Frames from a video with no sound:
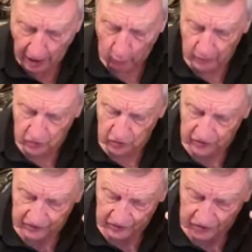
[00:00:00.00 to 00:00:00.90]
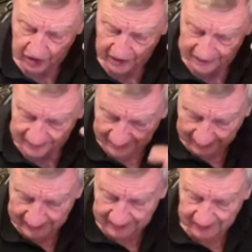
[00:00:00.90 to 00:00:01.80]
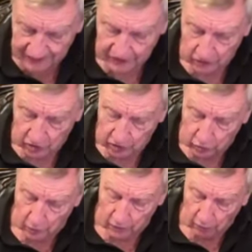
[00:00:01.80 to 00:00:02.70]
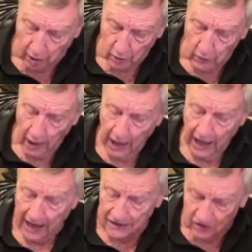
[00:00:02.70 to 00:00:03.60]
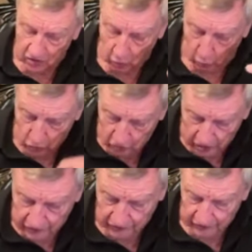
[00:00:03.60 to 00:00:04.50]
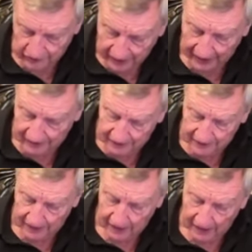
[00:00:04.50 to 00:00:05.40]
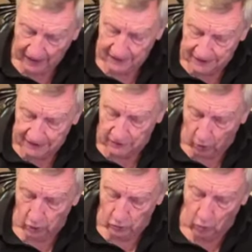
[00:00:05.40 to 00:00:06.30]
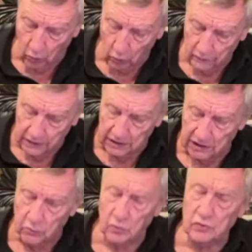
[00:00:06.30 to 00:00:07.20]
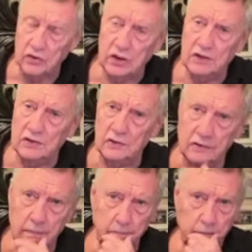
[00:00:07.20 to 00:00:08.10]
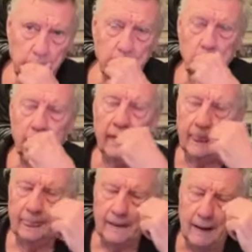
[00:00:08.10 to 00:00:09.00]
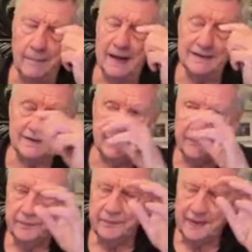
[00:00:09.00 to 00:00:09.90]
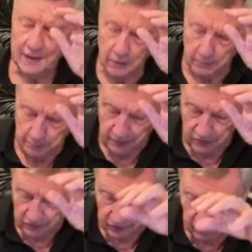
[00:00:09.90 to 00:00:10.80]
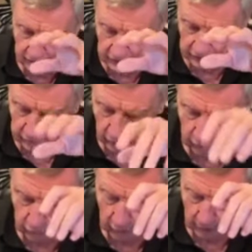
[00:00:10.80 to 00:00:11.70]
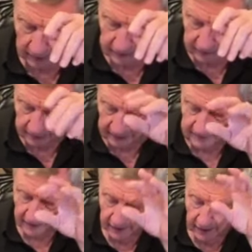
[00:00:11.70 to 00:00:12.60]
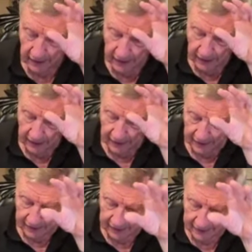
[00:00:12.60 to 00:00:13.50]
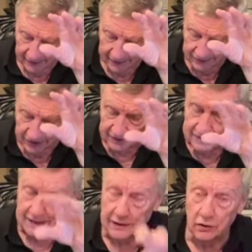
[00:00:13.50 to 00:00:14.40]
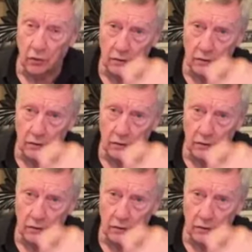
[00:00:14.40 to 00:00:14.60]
Now when she had said this, she turned around and saw Jesus standing there and did not know that it was Jesus. Amazing. You can preach on this for a month, but she didn't